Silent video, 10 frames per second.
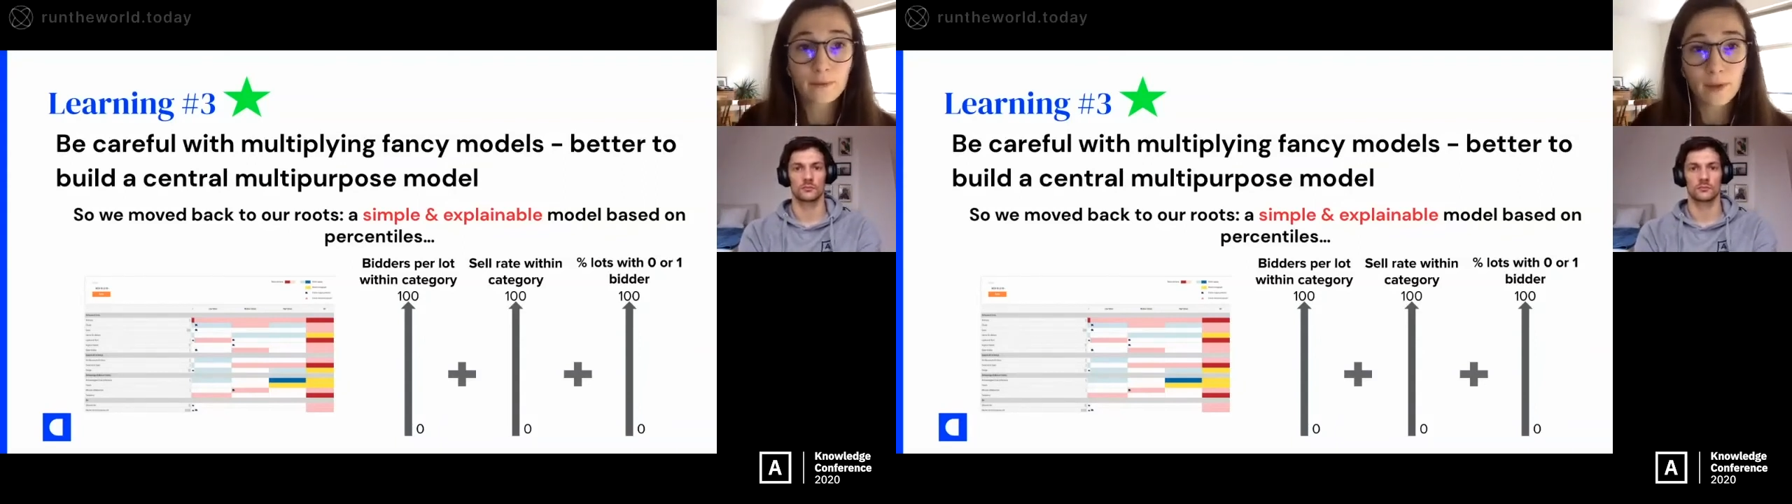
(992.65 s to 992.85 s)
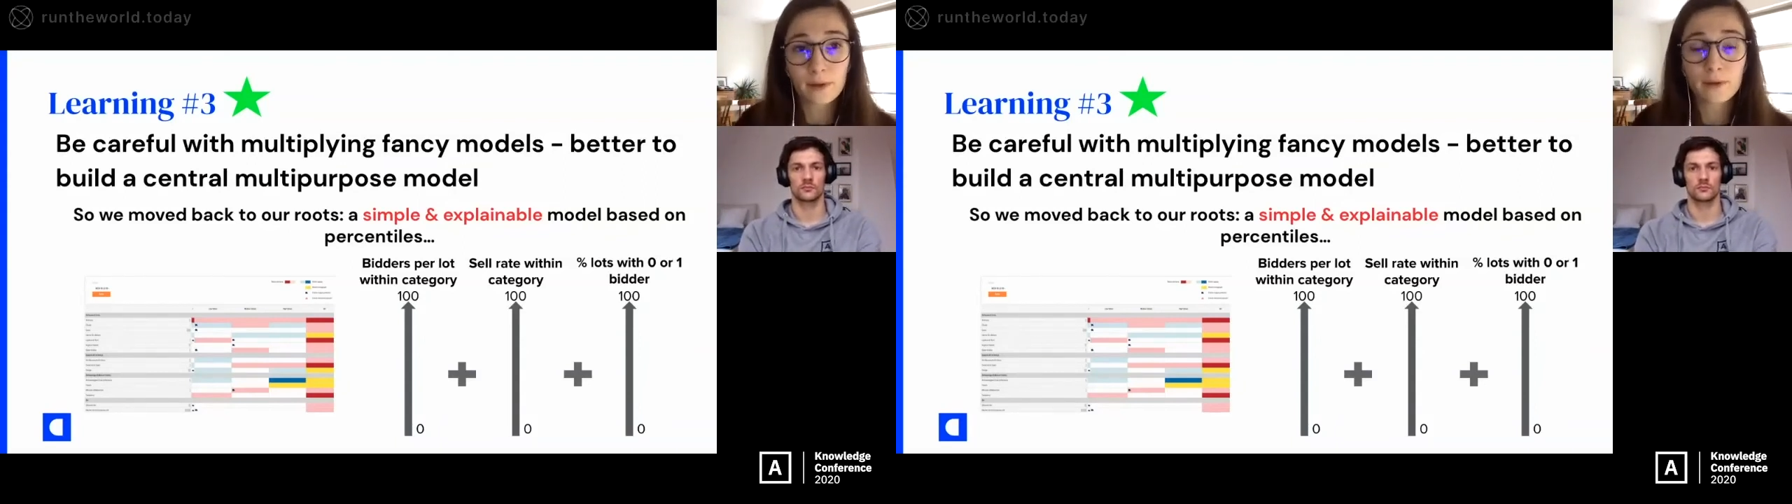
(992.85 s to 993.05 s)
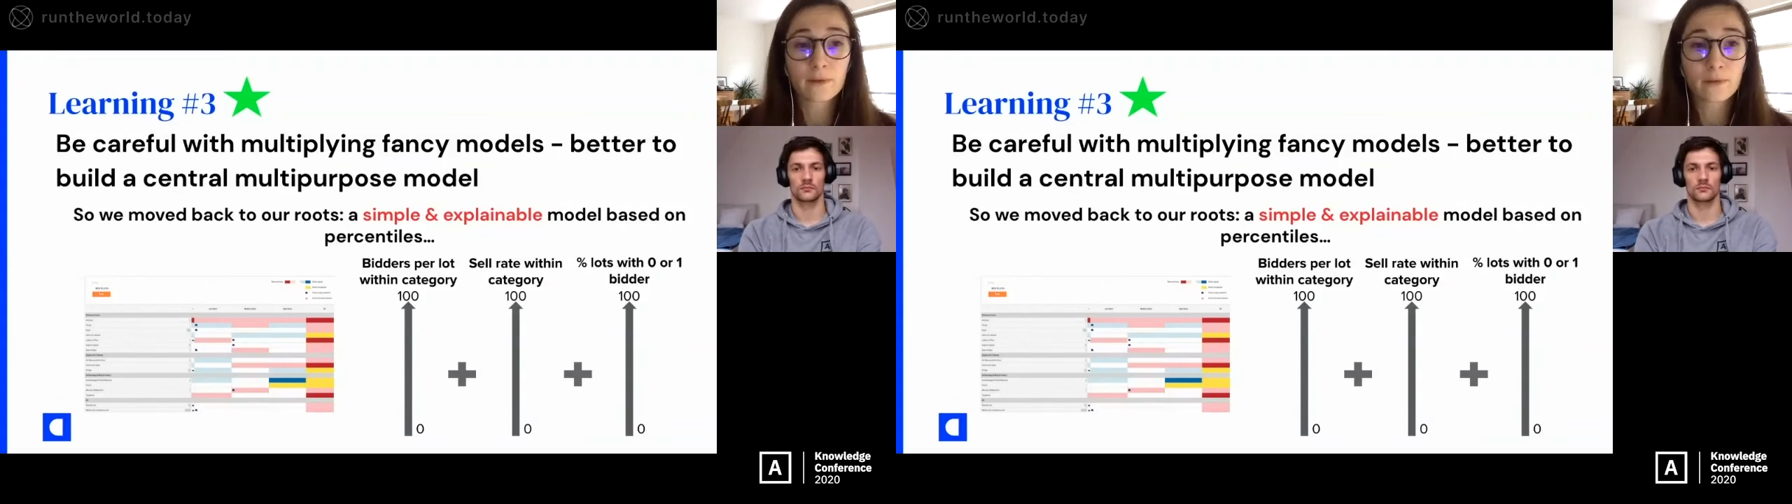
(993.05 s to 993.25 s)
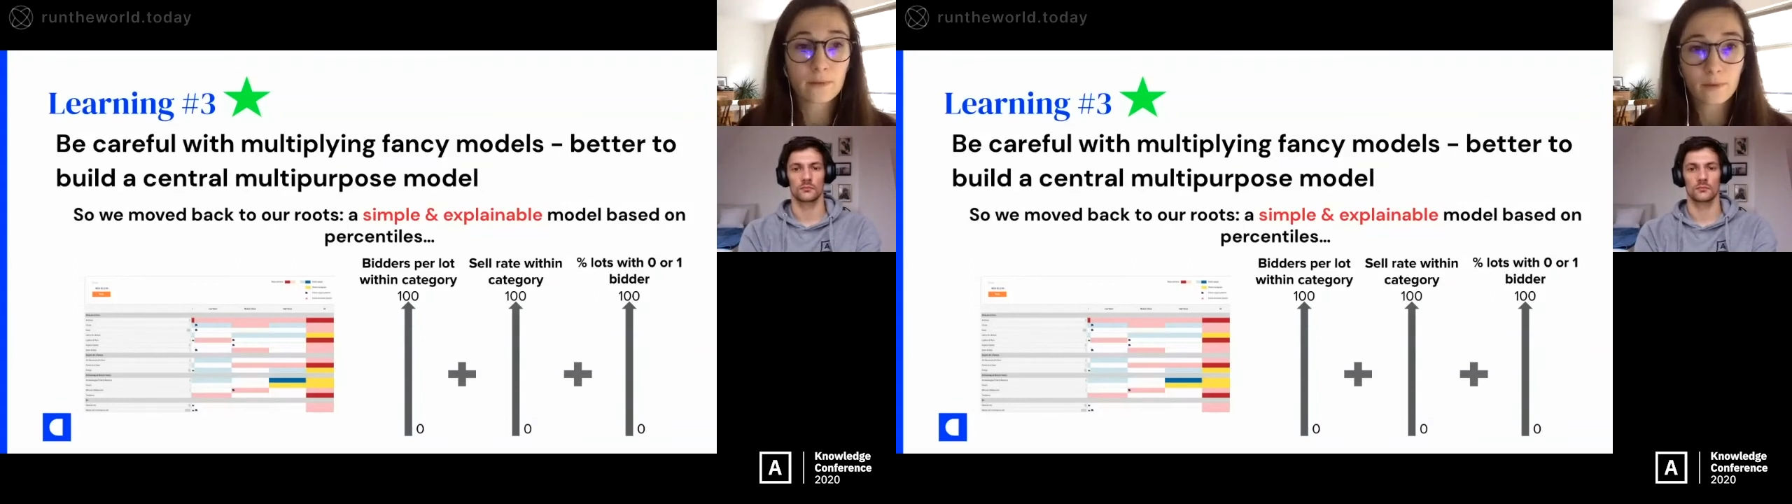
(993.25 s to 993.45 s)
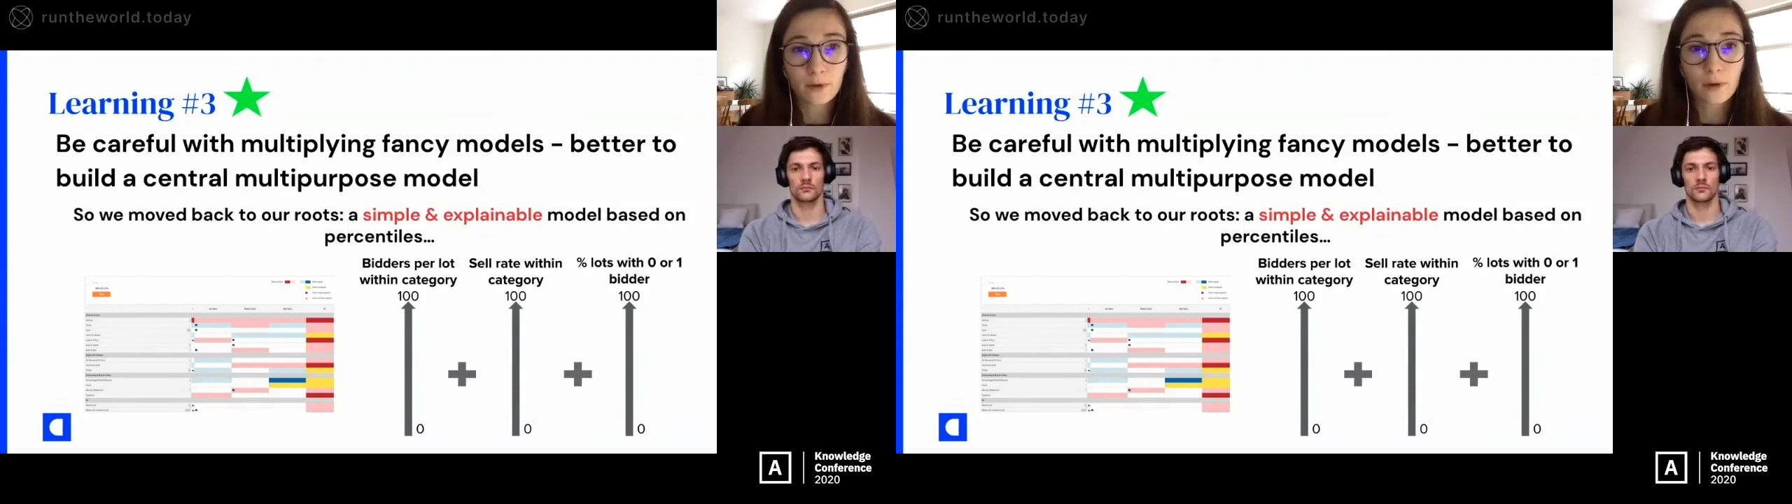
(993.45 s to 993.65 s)
that
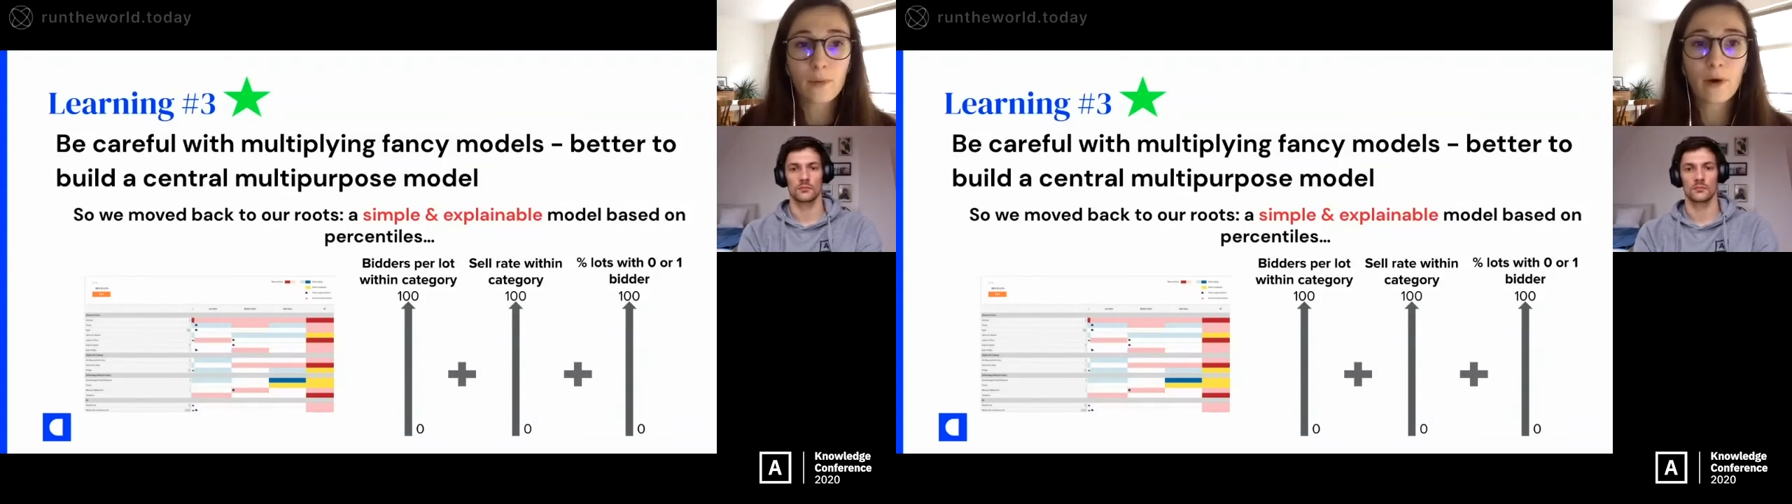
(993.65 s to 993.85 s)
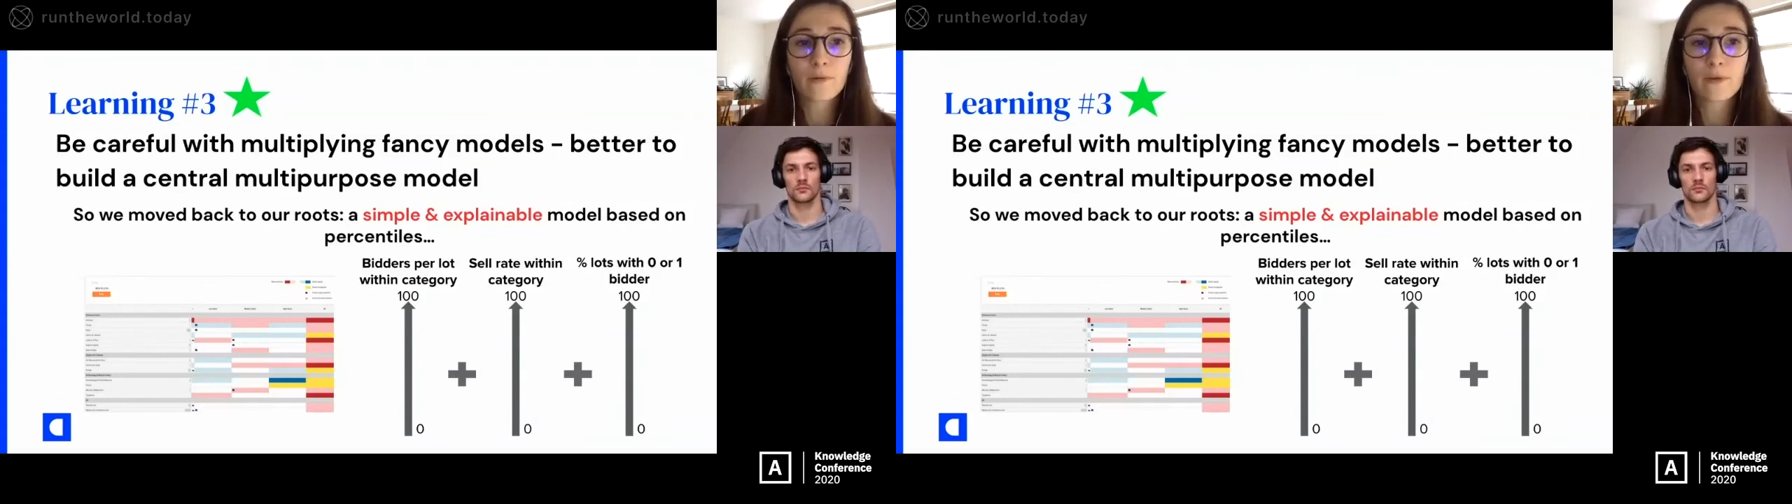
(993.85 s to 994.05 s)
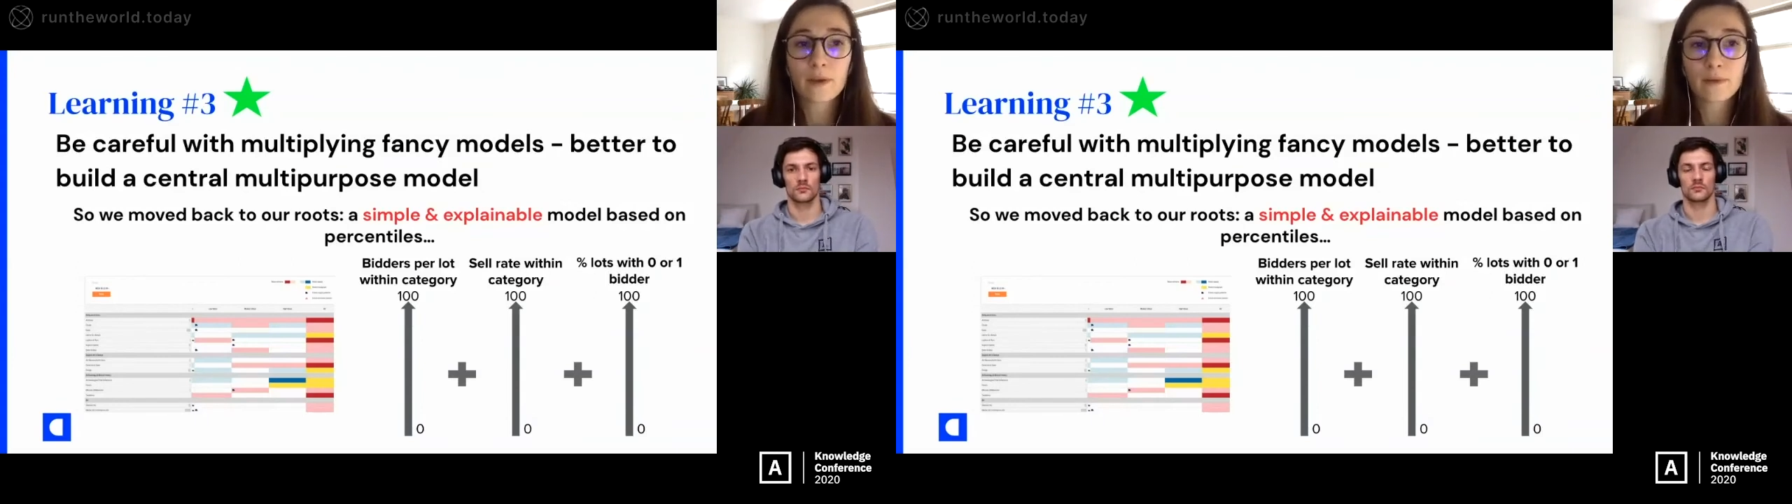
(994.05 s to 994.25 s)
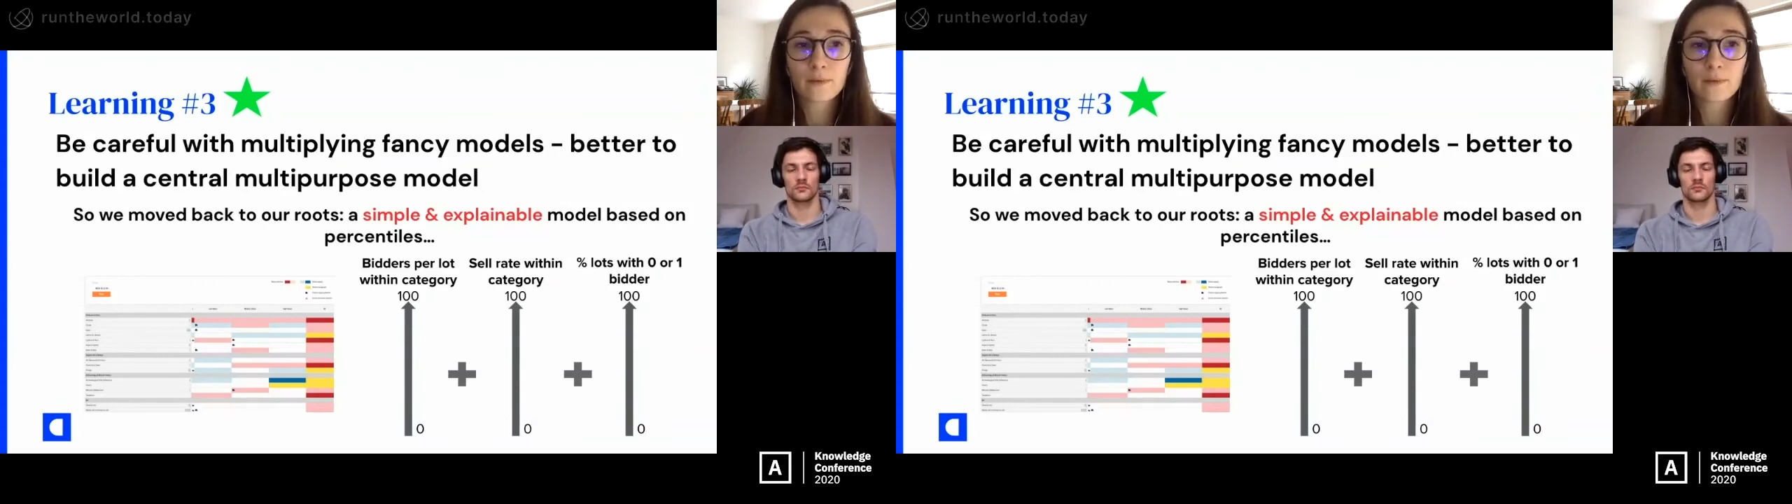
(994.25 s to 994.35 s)
is above that